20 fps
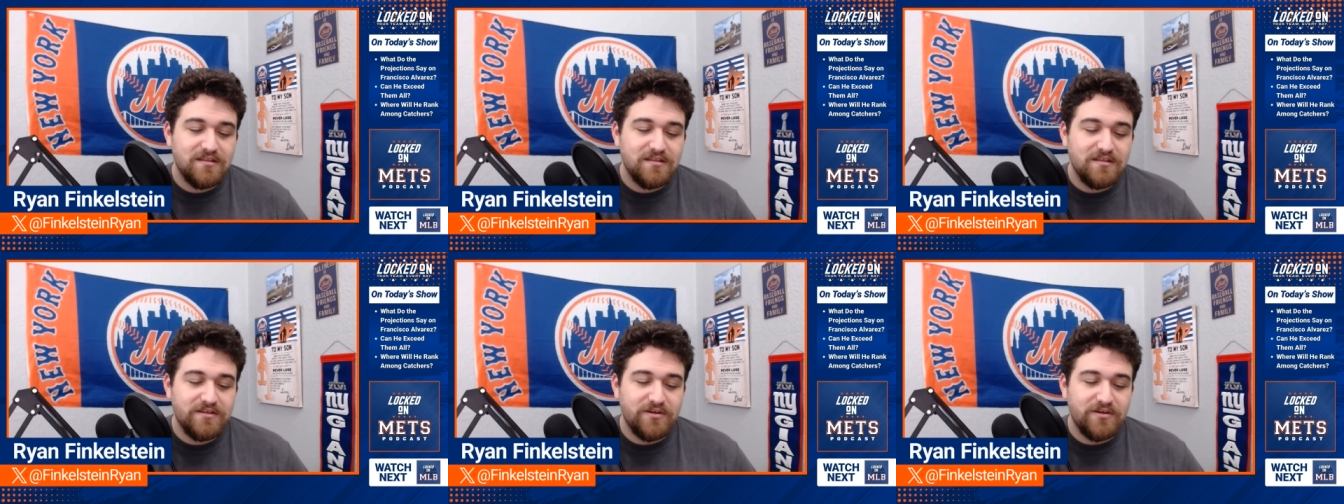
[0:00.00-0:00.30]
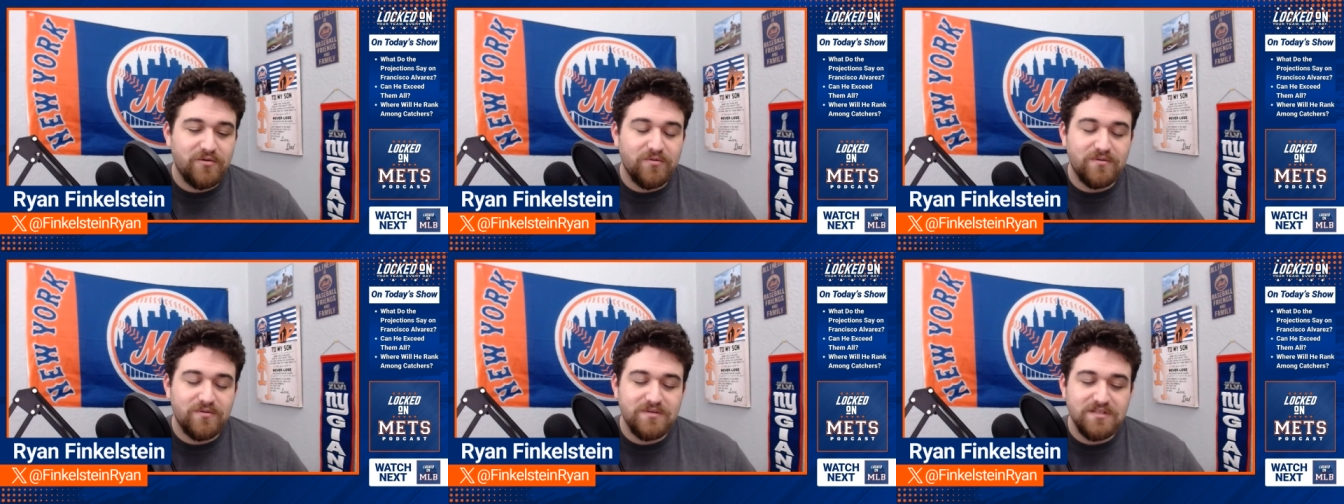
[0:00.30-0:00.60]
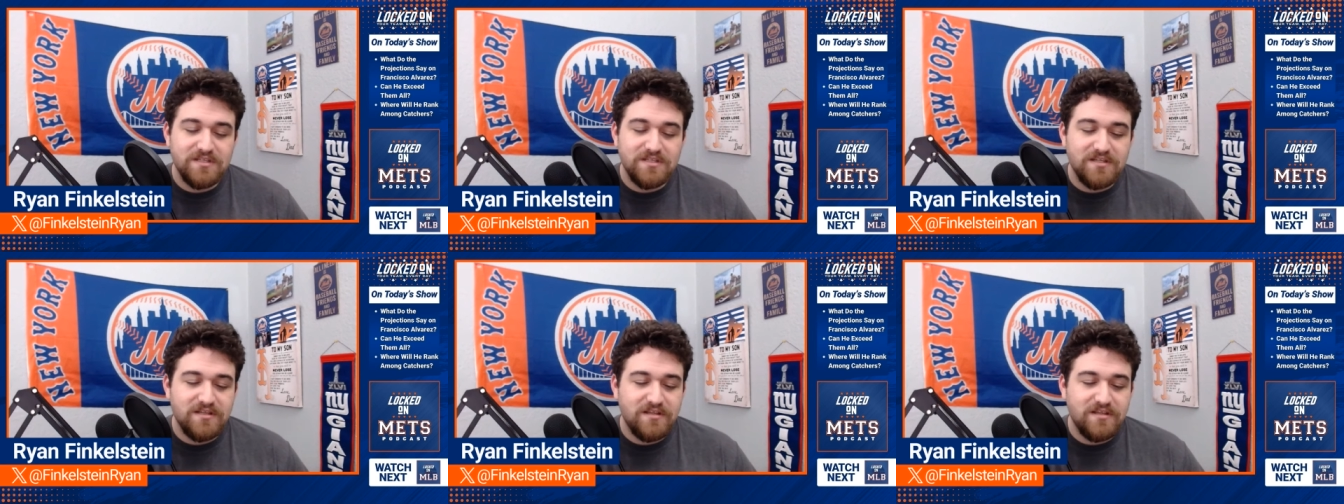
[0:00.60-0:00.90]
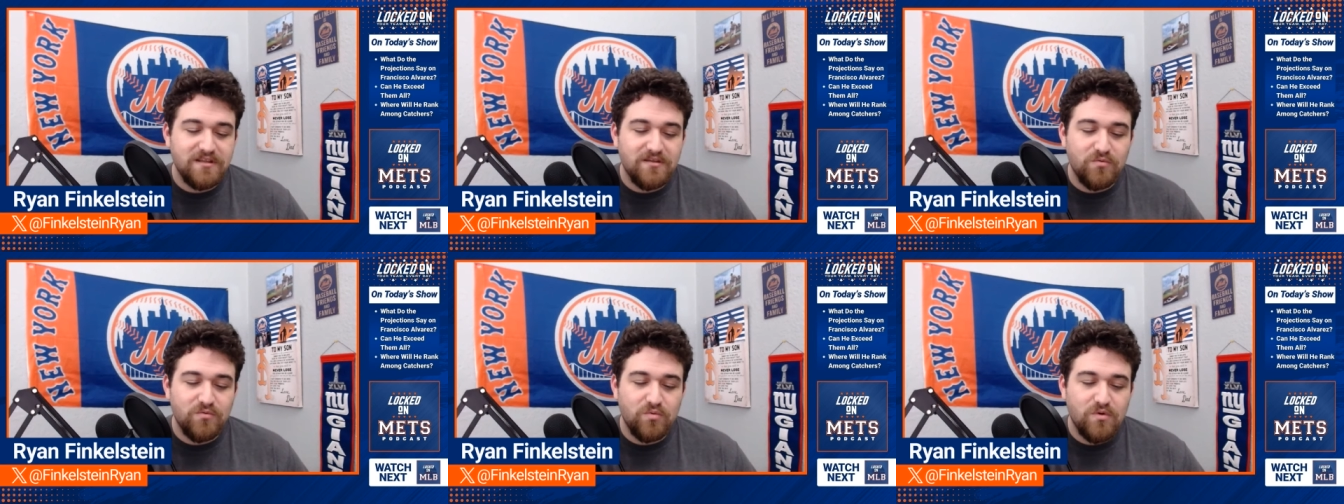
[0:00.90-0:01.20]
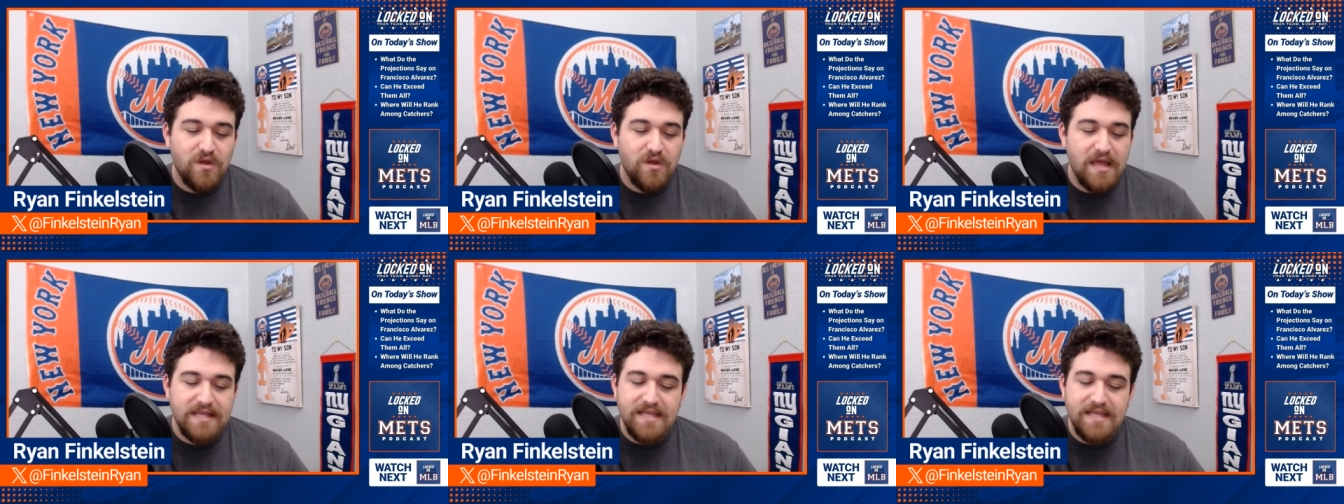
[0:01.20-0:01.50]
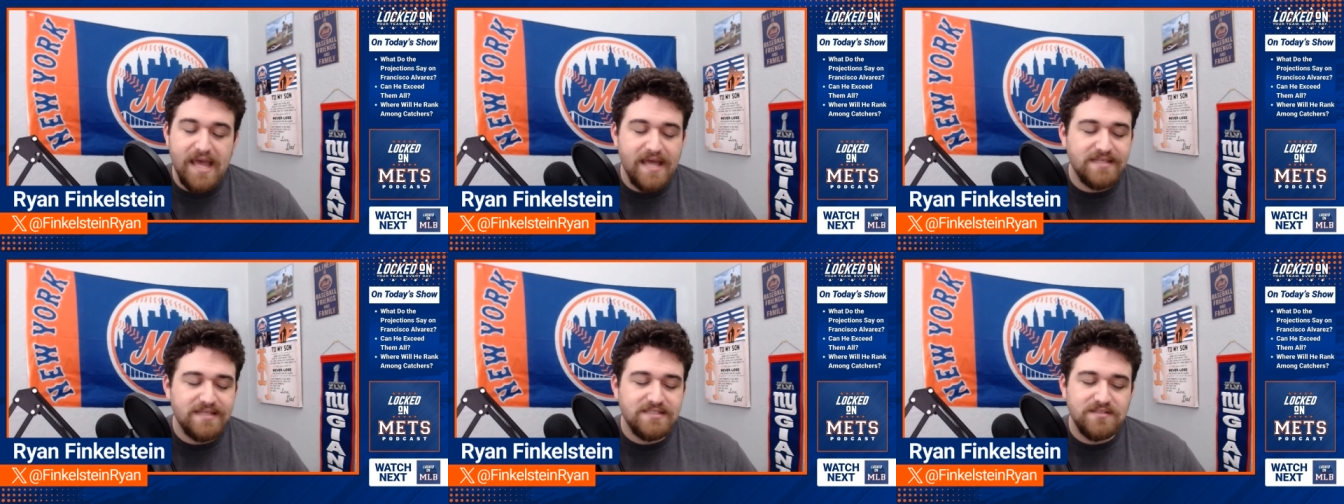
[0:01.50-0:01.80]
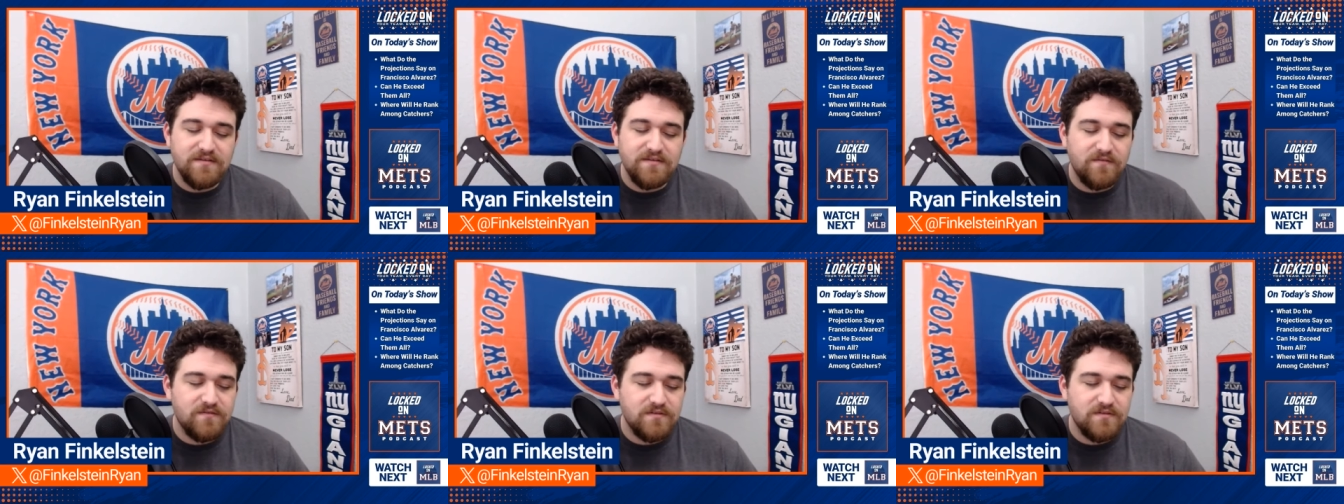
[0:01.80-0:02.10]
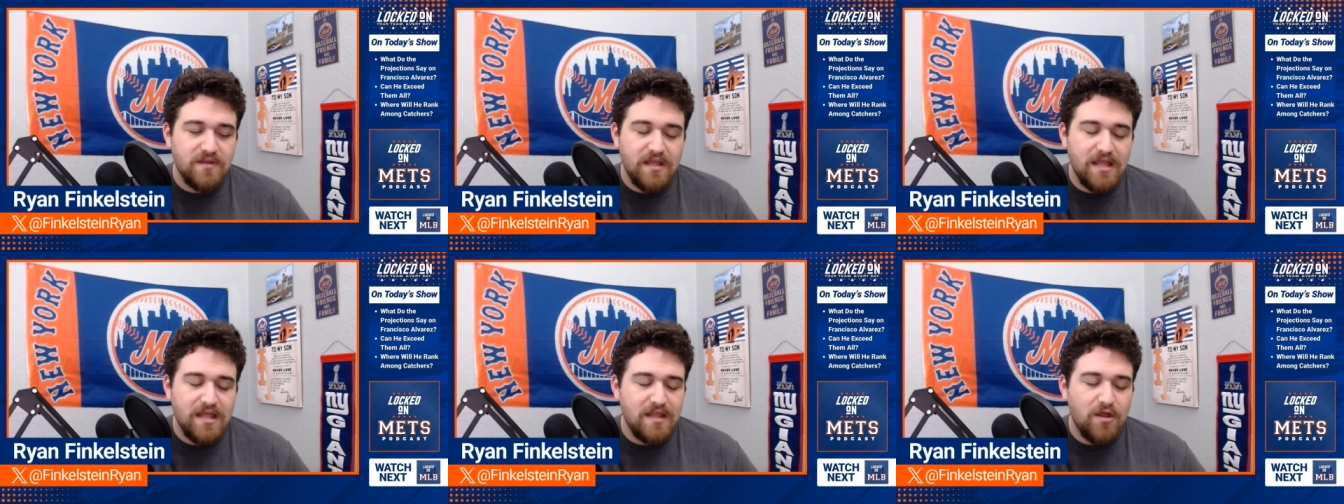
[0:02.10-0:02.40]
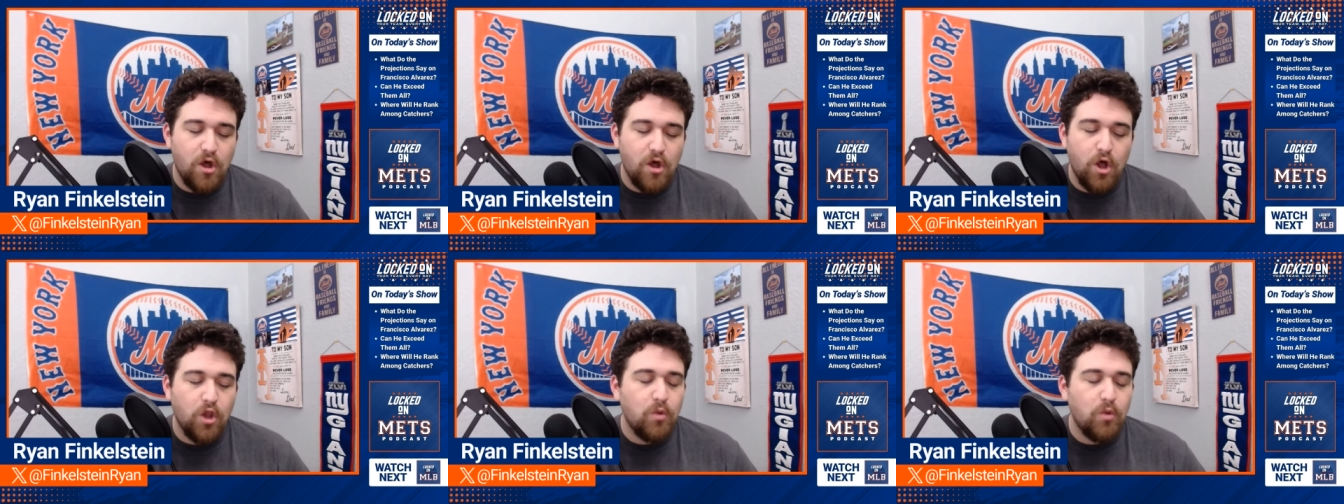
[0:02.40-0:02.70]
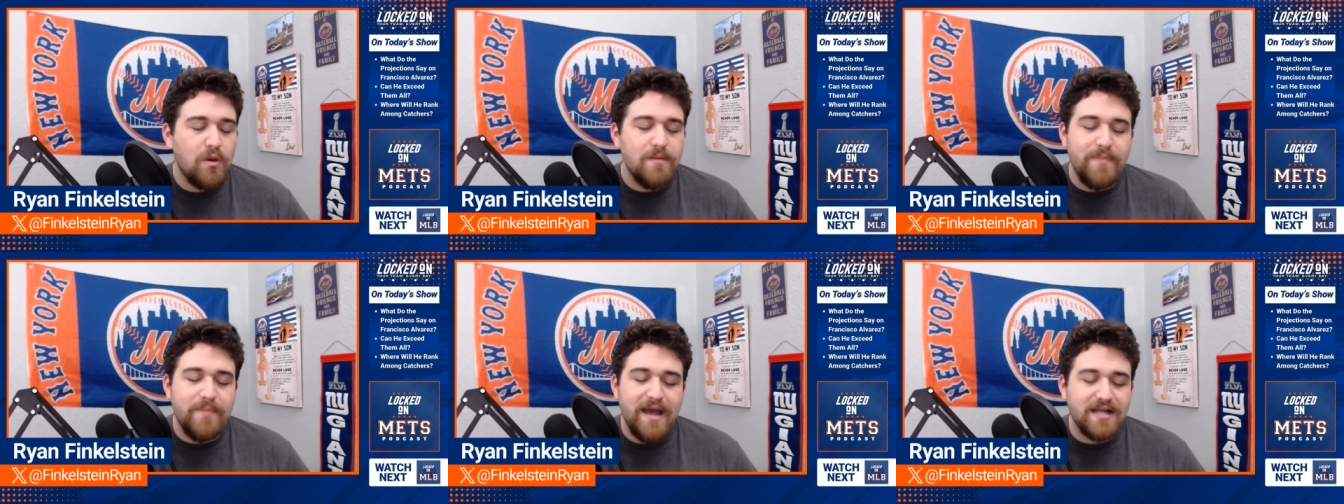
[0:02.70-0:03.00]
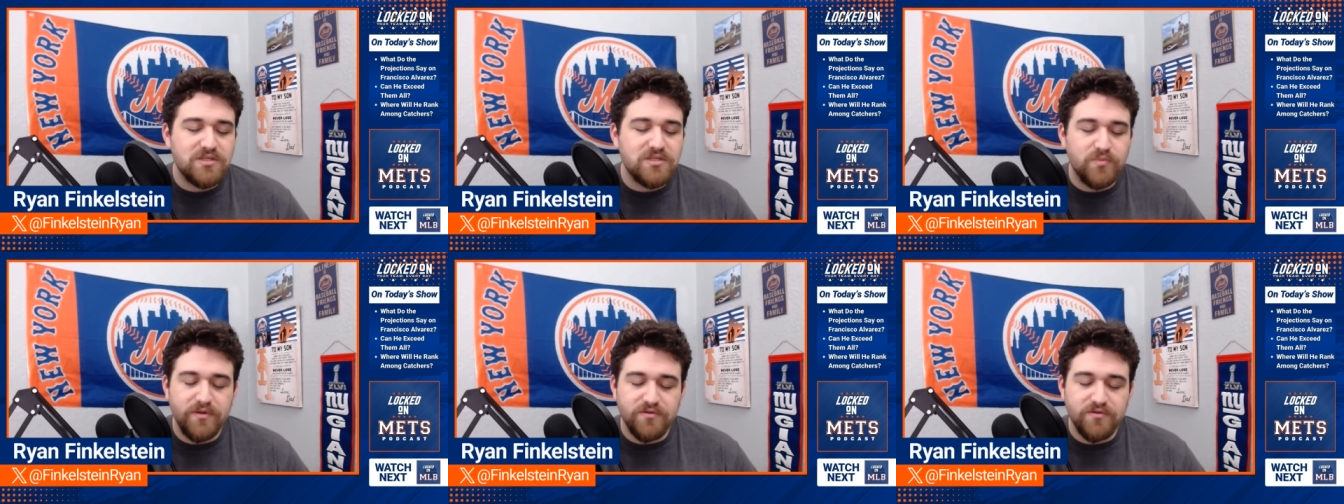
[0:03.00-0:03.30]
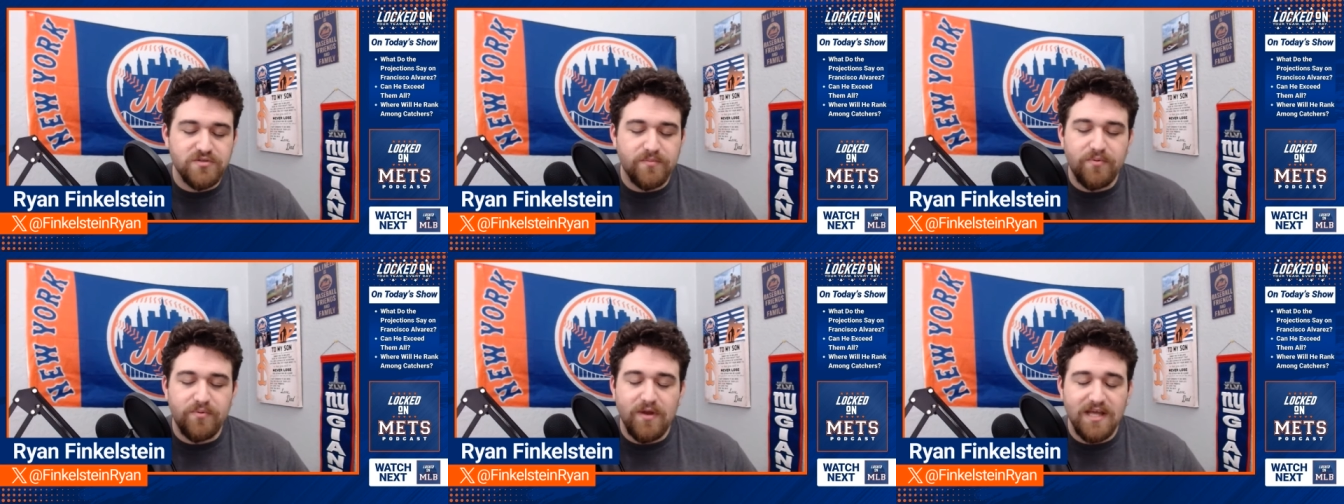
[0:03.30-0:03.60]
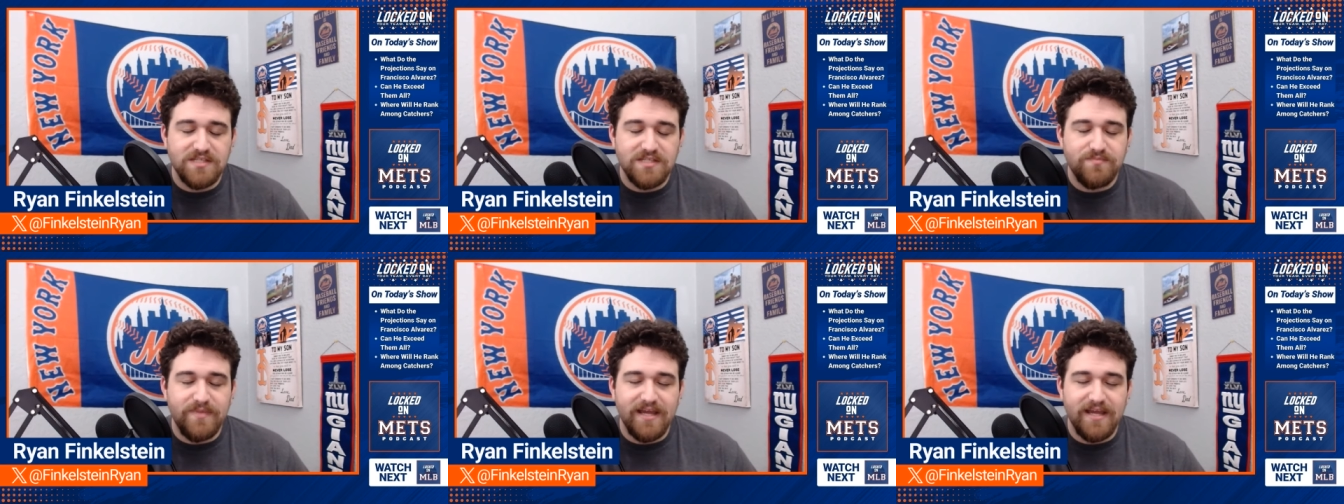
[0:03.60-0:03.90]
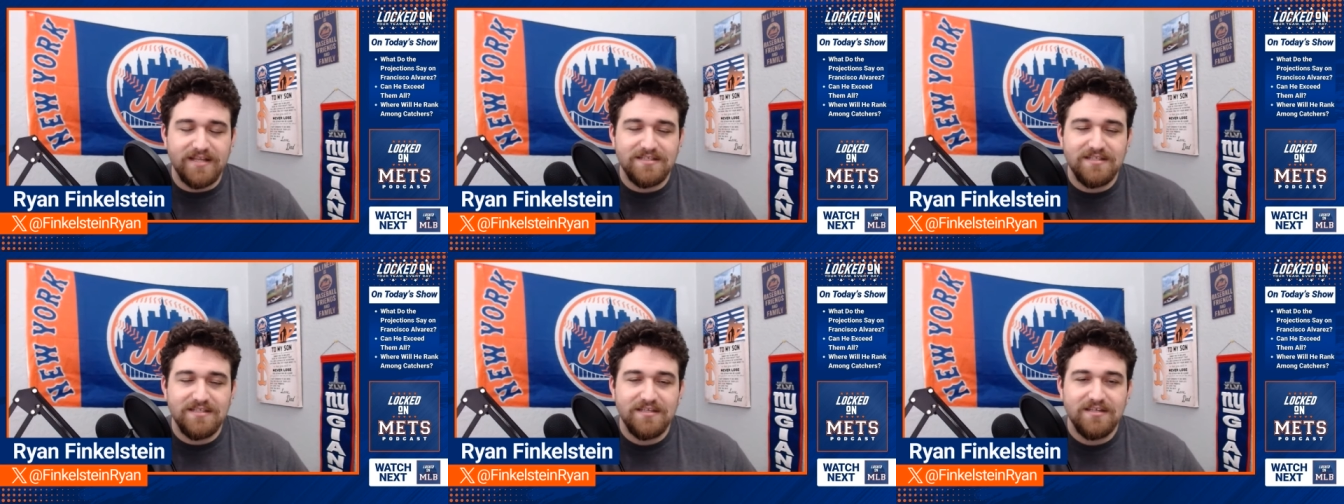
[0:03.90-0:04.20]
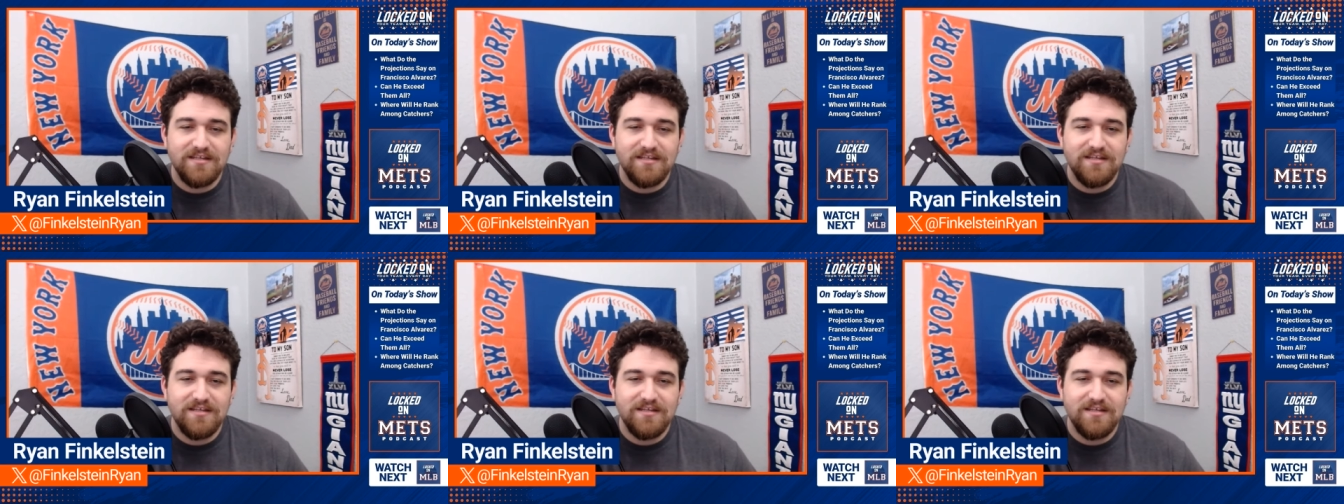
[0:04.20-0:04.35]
you know, as all the way back to when he was a prospect,